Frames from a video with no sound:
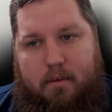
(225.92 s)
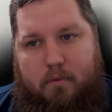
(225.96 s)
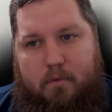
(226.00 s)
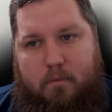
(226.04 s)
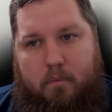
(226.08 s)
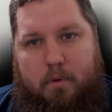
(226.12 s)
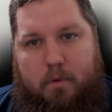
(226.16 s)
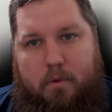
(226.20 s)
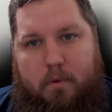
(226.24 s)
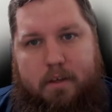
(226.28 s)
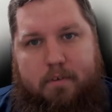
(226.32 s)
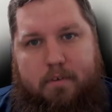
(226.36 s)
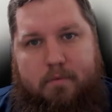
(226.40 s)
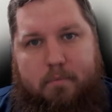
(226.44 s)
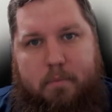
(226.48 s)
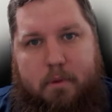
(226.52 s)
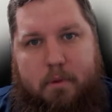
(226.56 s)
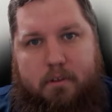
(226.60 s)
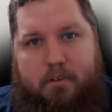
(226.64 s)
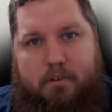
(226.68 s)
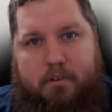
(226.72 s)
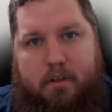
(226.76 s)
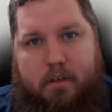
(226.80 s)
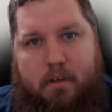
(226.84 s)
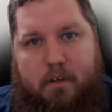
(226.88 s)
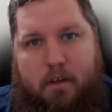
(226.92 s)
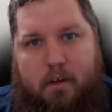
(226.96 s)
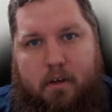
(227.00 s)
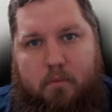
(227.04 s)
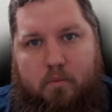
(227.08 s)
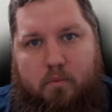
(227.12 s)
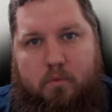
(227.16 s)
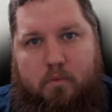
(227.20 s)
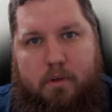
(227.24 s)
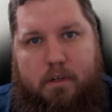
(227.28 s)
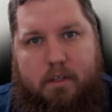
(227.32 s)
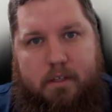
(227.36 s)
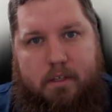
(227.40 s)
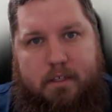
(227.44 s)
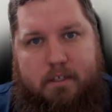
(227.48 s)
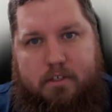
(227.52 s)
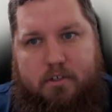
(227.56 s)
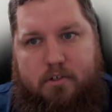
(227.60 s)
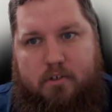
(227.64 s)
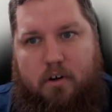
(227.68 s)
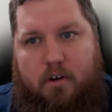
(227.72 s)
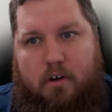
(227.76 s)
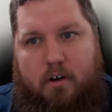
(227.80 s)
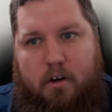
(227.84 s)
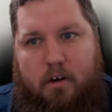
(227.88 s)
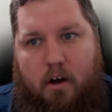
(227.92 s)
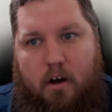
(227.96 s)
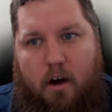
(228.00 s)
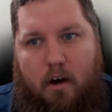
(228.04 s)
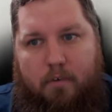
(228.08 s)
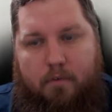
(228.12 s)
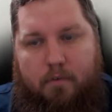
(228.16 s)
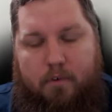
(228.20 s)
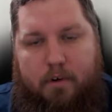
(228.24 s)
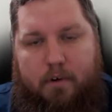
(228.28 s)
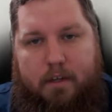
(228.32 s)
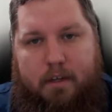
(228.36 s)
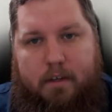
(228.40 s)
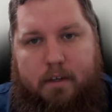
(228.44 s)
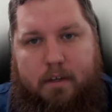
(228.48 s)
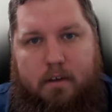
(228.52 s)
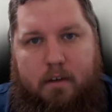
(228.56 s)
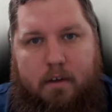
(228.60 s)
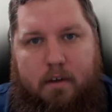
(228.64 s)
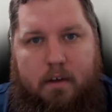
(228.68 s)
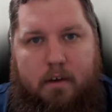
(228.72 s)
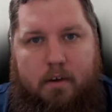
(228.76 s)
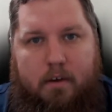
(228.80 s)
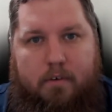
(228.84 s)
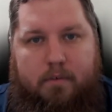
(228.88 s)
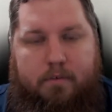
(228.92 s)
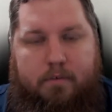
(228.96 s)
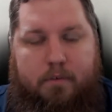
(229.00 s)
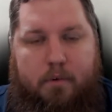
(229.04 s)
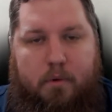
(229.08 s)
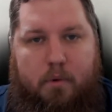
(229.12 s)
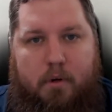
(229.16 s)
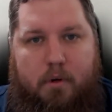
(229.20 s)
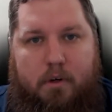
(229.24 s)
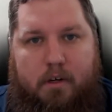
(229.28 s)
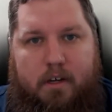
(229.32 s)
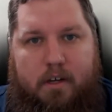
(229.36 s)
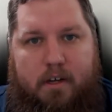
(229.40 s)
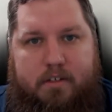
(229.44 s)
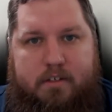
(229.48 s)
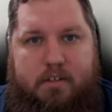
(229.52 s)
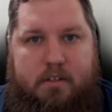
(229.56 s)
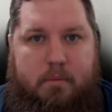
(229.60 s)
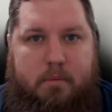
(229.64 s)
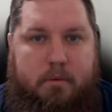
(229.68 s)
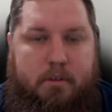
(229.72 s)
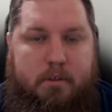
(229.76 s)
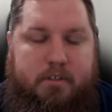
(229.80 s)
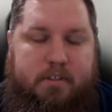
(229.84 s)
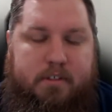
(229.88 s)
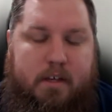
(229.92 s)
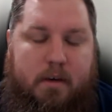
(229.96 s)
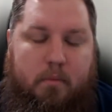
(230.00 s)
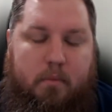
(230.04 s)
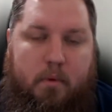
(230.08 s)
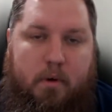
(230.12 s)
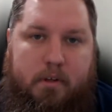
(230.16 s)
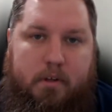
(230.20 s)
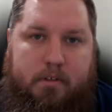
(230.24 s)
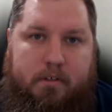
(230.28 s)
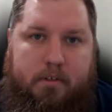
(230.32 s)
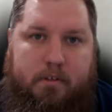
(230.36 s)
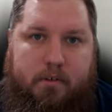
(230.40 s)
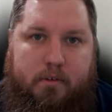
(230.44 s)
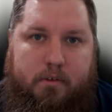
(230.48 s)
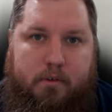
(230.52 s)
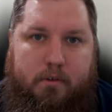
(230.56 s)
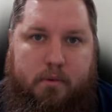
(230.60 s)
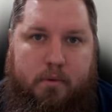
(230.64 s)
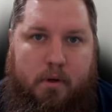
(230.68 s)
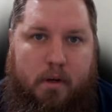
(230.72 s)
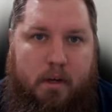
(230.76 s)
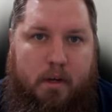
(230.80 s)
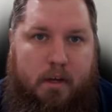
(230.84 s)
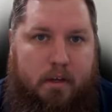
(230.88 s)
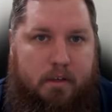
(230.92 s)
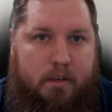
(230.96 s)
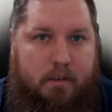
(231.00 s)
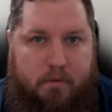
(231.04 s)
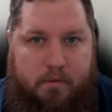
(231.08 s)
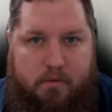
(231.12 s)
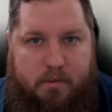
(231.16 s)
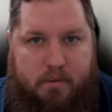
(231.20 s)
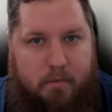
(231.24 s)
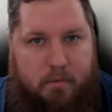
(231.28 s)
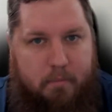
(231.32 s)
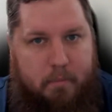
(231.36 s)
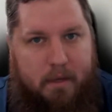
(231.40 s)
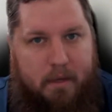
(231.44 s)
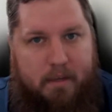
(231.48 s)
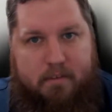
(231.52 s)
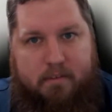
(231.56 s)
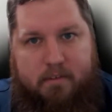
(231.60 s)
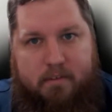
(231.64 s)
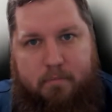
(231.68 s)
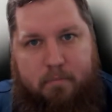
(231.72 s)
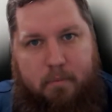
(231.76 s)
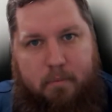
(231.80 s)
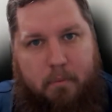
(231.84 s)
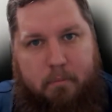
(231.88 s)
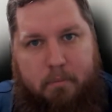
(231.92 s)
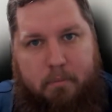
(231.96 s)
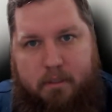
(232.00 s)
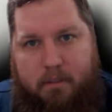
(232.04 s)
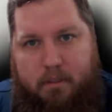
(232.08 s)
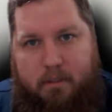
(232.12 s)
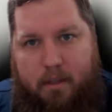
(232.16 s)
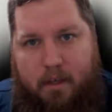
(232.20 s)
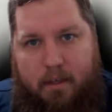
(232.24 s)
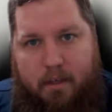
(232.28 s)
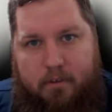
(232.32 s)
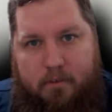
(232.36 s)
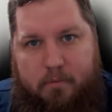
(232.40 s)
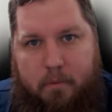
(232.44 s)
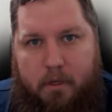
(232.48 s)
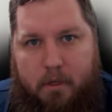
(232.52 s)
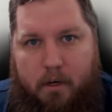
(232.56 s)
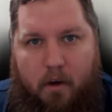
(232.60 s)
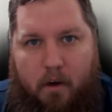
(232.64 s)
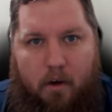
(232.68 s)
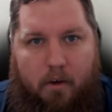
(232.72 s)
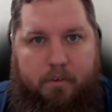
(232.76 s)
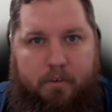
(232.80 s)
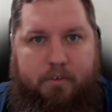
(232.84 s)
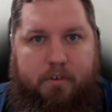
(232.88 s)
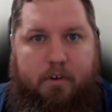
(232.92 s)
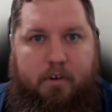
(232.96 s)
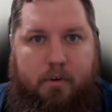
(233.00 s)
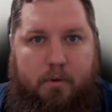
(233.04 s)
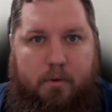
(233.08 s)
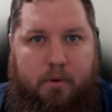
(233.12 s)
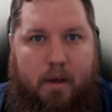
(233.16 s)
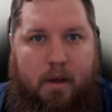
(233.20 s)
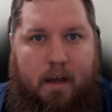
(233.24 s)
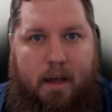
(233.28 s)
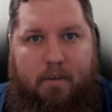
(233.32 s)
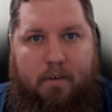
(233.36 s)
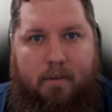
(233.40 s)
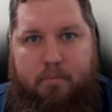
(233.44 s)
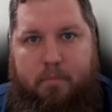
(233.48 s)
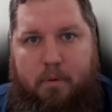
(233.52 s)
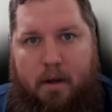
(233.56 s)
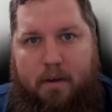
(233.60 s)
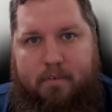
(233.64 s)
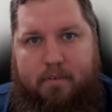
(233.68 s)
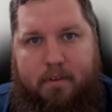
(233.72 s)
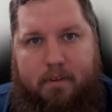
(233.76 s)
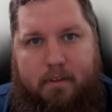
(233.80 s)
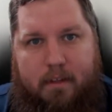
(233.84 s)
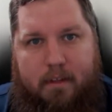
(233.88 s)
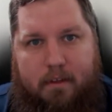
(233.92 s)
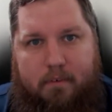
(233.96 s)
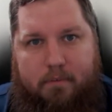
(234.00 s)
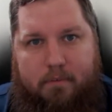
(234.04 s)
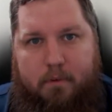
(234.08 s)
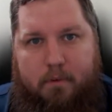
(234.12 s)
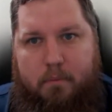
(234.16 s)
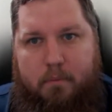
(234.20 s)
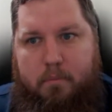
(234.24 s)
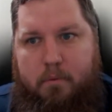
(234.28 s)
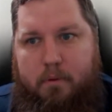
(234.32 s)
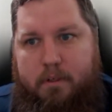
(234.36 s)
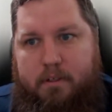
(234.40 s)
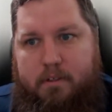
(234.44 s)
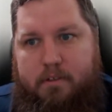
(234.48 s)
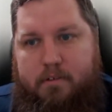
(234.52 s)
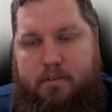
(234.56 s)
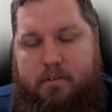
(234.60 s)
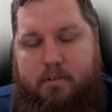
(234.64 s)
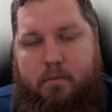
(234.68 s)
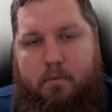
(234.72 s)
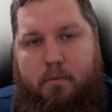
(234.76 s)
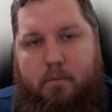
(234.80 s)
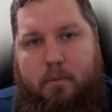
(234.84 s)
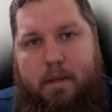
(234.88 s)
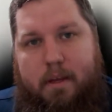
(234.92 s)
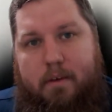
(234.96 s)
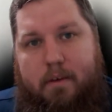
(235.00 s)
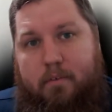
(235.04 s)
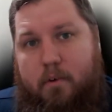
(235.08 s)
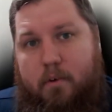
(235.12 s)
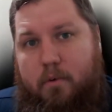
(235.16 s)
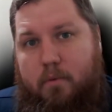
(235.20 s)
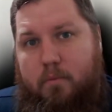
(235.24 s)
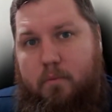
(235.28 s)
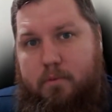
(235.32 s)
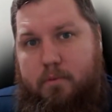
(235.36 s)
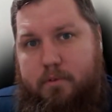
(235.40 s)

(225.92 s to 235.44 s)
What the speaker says: we have built a really strong offering for customers that want to use the best of public clouds, but also have private cloud footprints. We have a